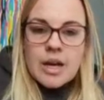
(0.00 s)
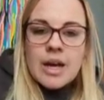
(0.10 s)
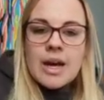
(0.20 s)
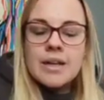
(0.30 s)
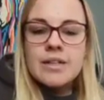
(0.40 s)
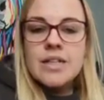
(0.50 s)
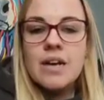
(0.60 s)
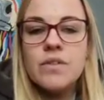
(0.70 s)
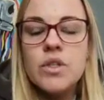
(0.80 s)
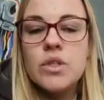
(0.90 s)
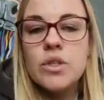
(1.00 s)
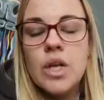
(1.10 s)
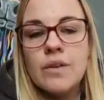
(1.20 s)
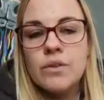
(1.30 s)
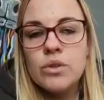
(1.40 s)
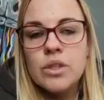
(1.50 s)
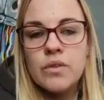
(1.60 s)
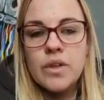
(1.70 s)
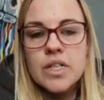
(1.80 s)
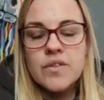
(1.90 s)
and I've looked at
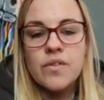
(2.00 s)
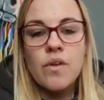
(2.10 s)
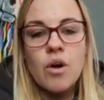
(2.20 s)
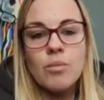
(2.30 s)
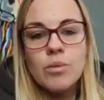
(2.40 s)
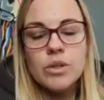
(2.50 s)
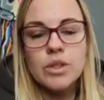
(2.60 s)
this from